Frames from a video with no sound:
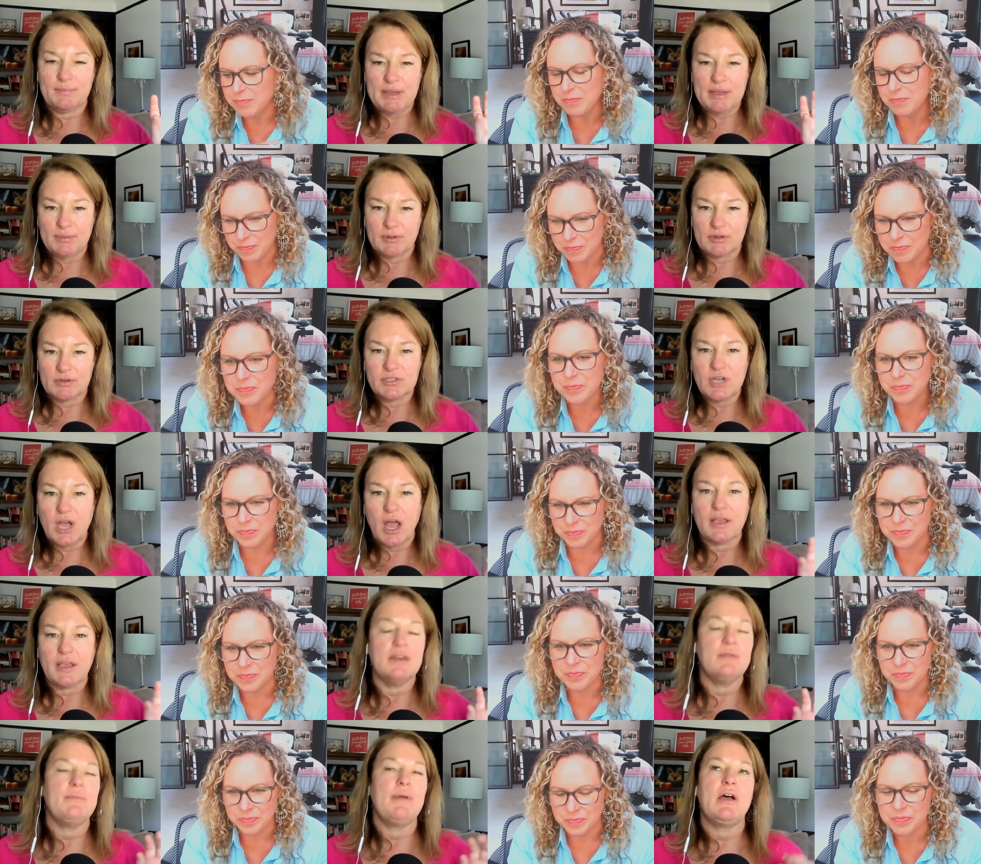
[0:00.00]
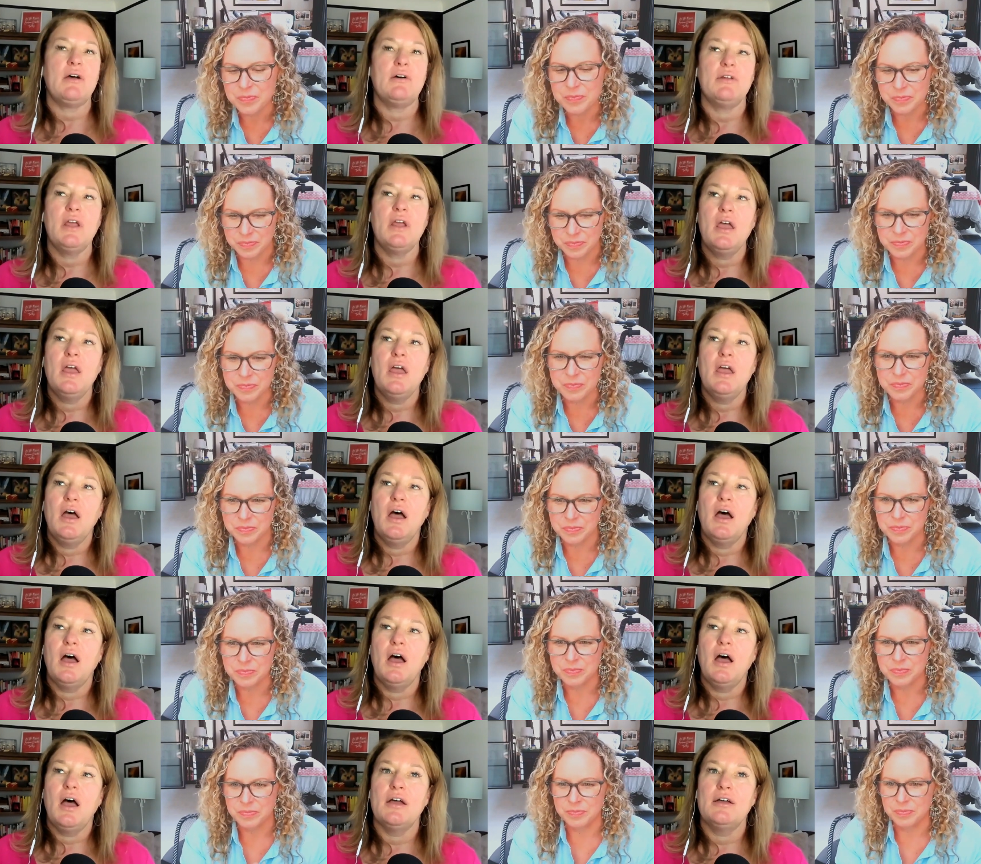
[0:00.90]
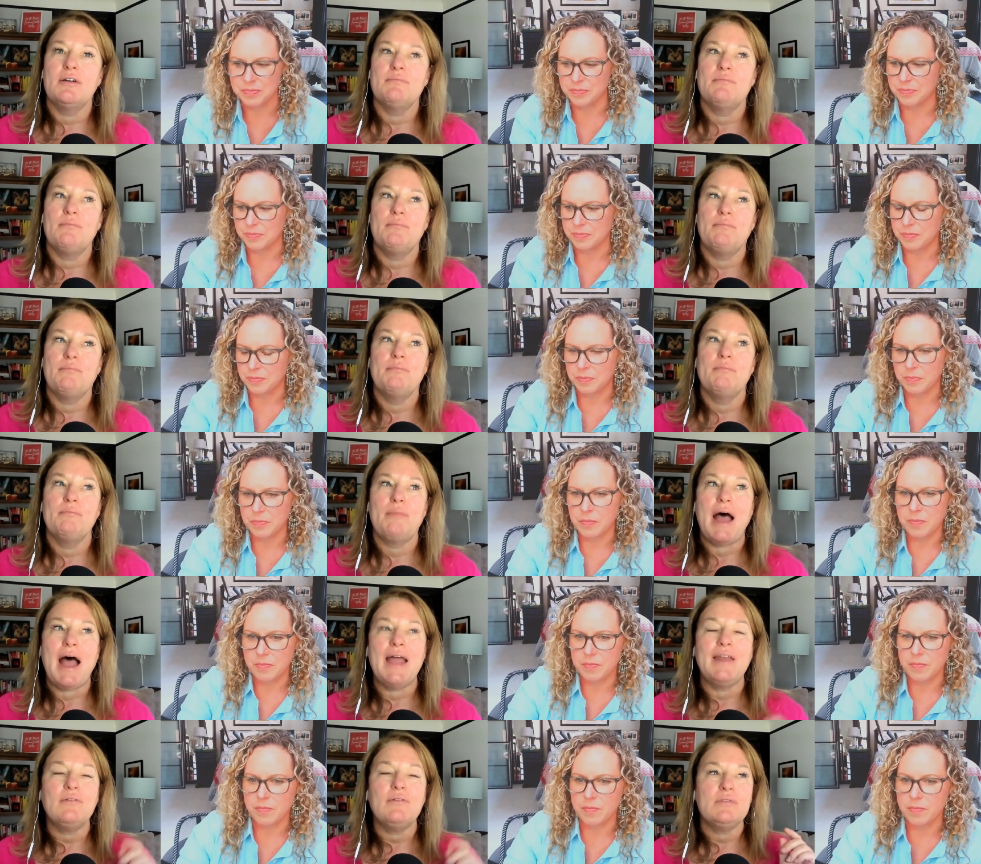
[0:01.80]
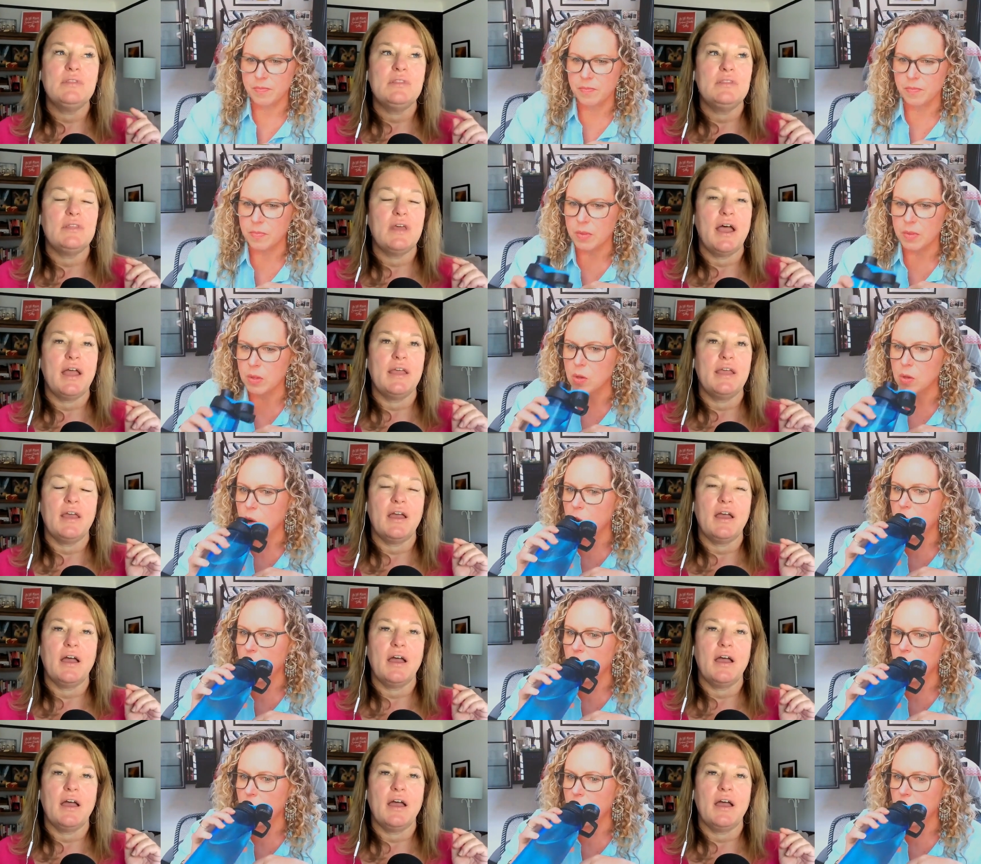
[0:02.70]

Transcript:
Speaker 1: people are mm-hmm. talking mm-hmm. about. Um, I don't, I,